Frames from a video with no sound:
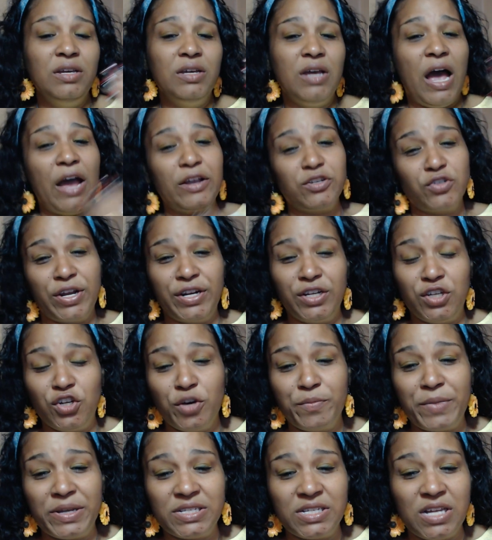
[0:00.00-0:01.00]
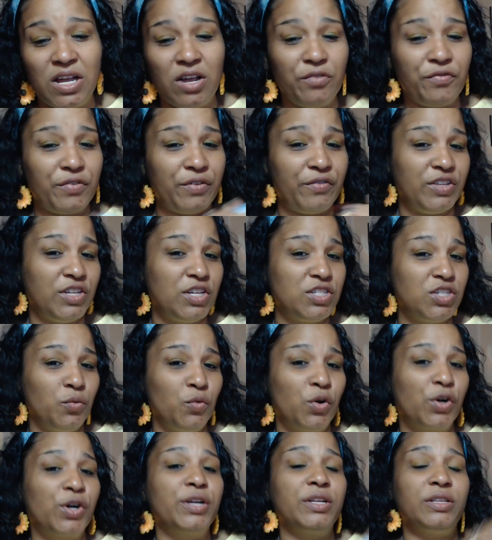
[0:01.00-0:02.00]
I try to cure myself. If it doesn't
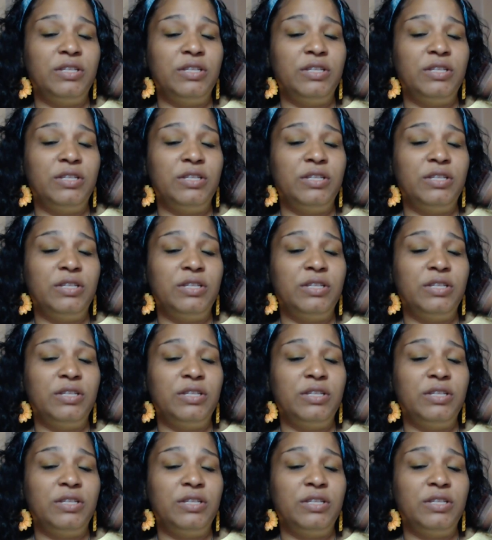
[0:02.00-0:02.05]
work,